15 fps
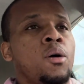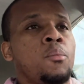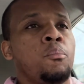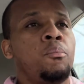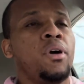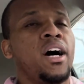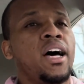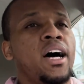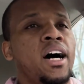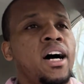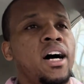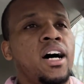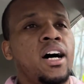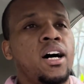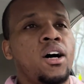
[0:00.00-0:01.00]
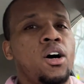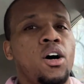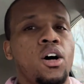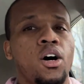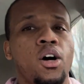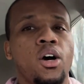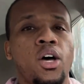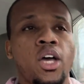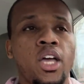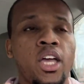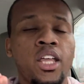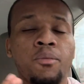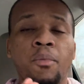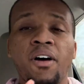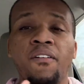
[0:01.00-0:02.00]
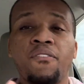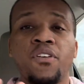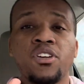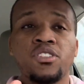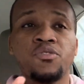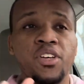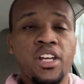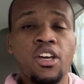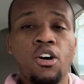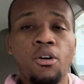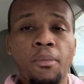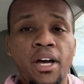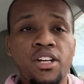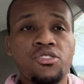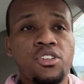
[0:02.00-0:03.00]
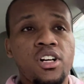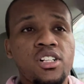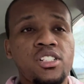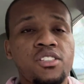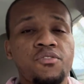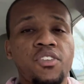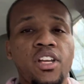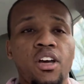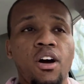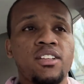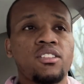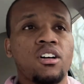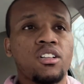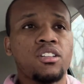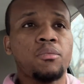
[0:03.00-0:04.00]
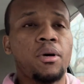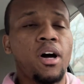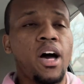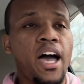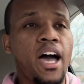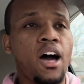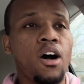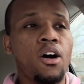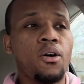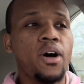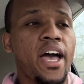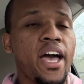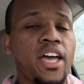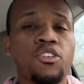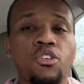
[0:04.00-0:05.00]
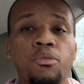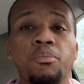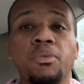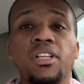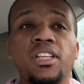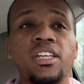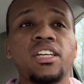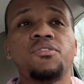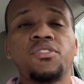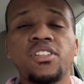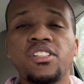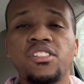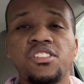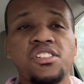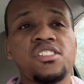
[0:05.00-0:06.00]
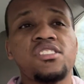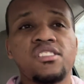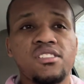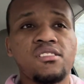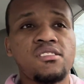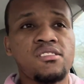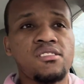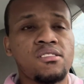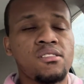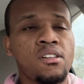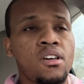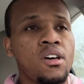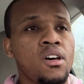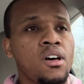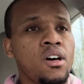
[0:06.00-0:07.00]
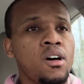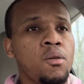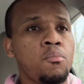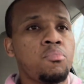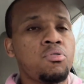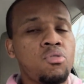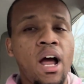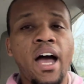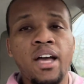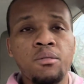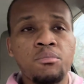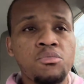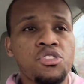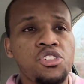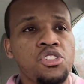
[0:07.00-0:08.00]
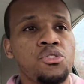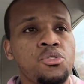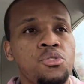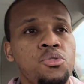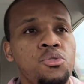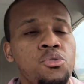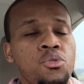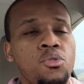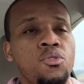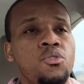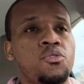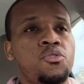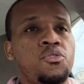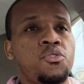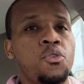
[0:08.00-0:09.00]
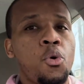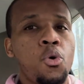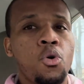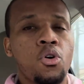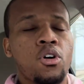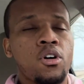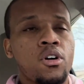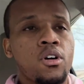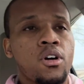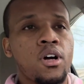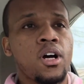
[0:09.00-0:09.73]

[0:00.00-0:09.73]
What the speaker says: But in my first video, my introduction video, I talked about how, your belief in Jesus primes you for